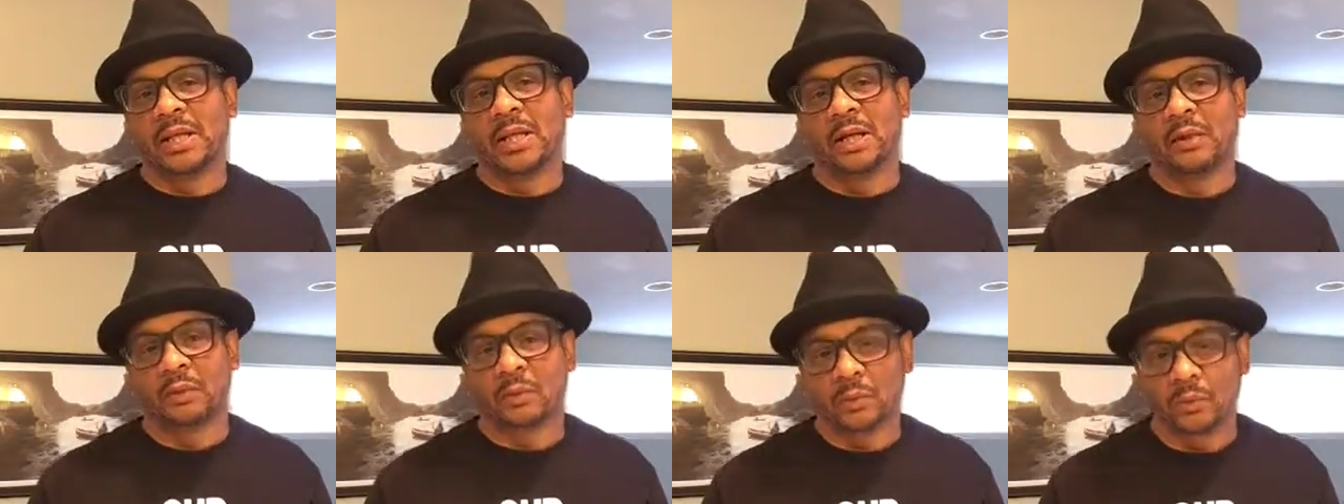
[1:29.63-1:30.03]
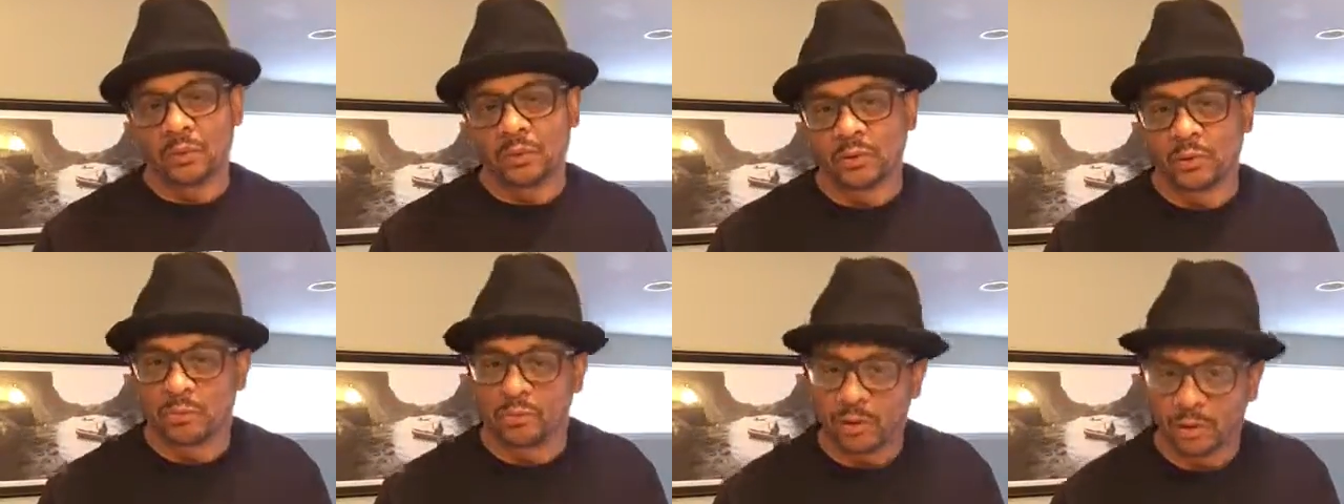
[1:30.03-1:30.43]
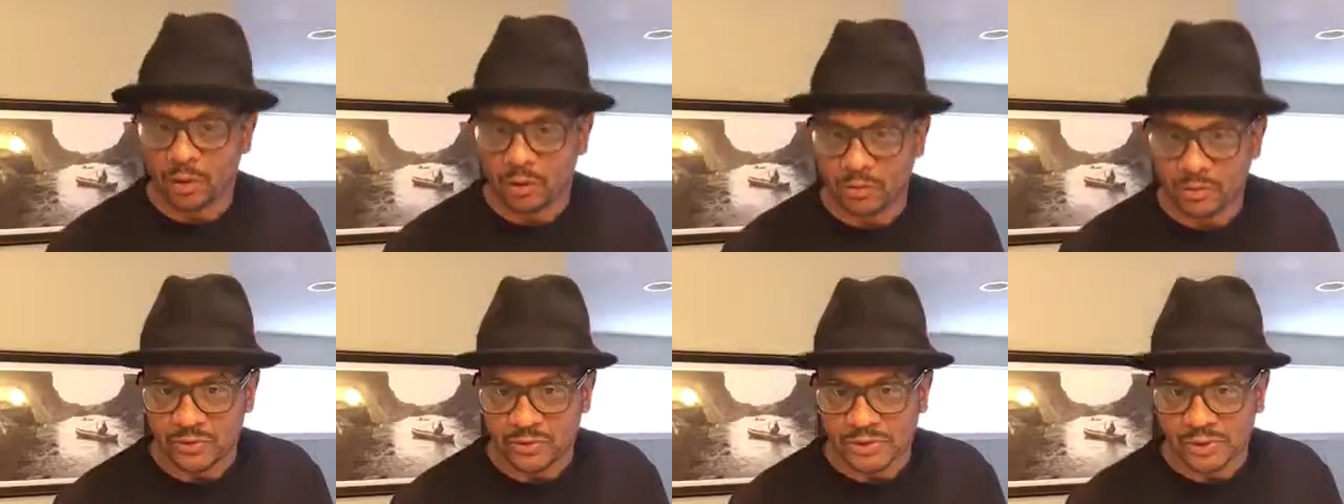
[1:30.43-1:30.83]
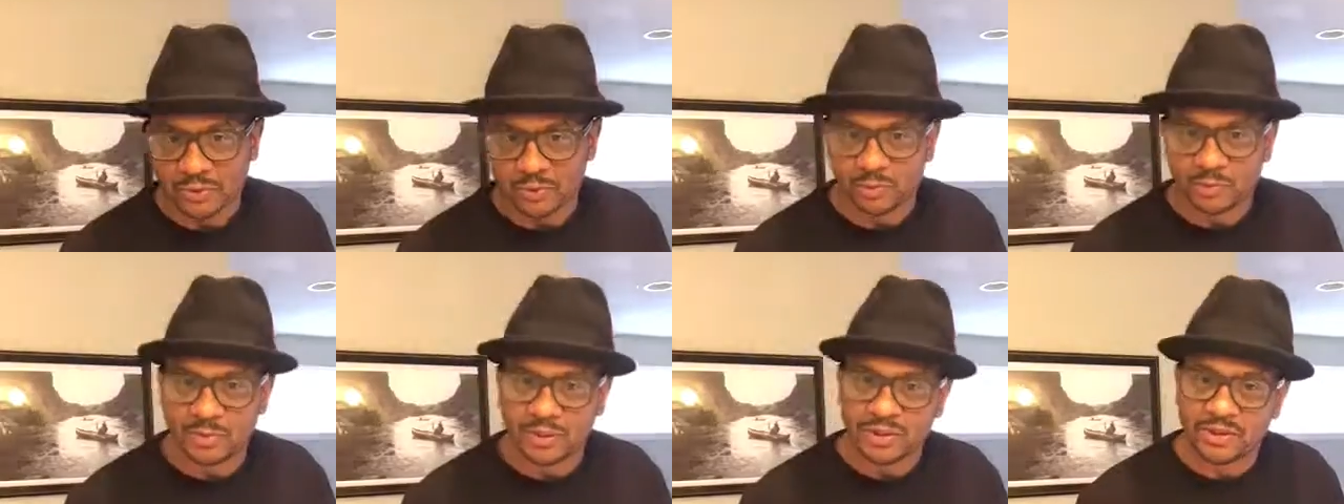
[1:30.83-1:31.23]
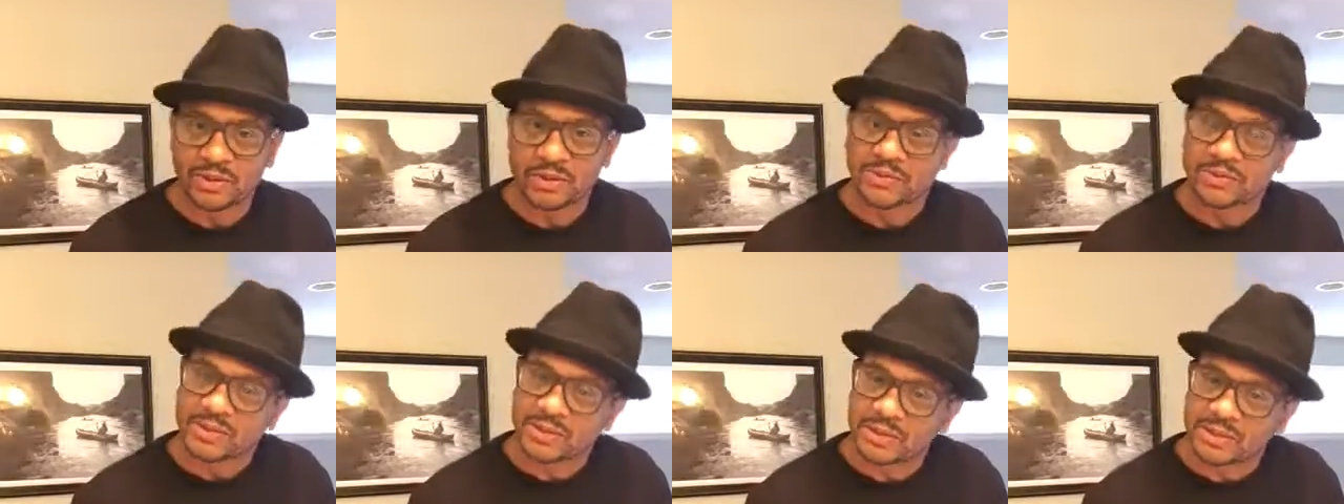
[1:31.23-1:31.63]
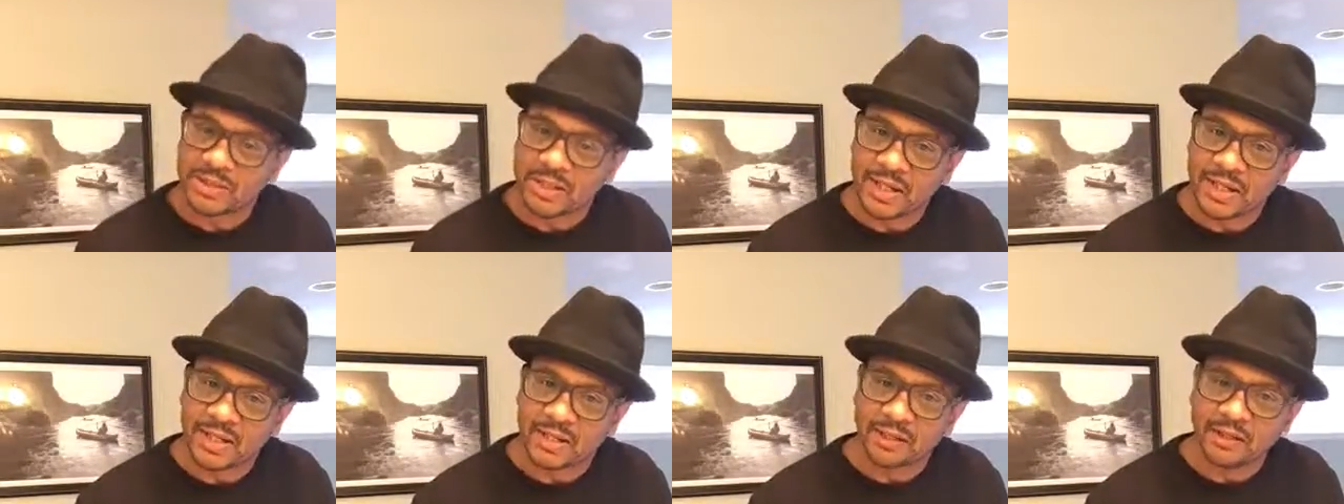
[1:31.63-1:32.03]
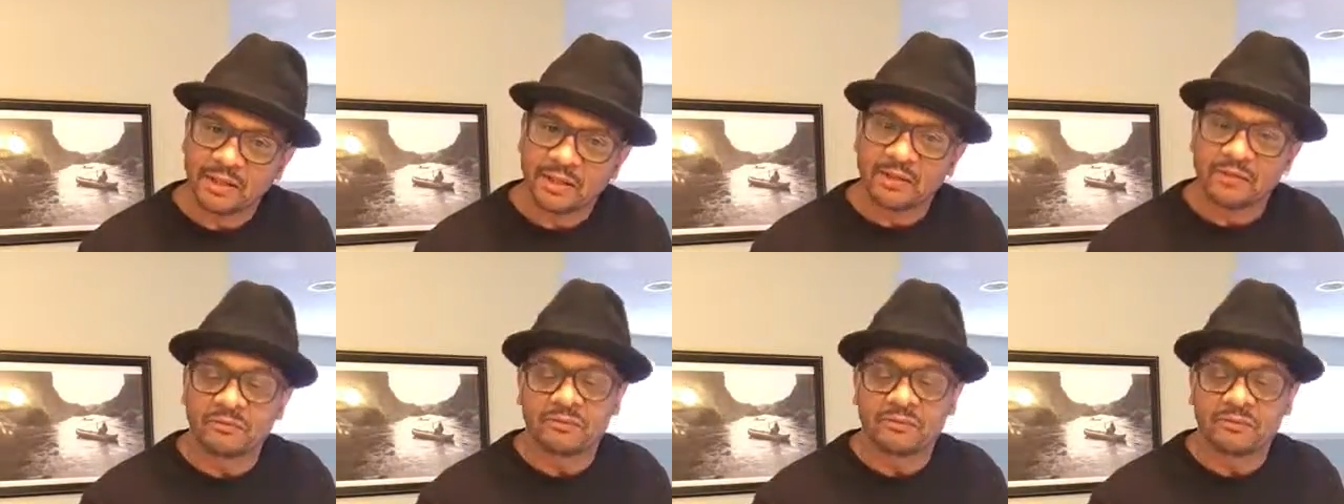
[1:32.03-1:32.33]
at Rogue Barbers. He will be there today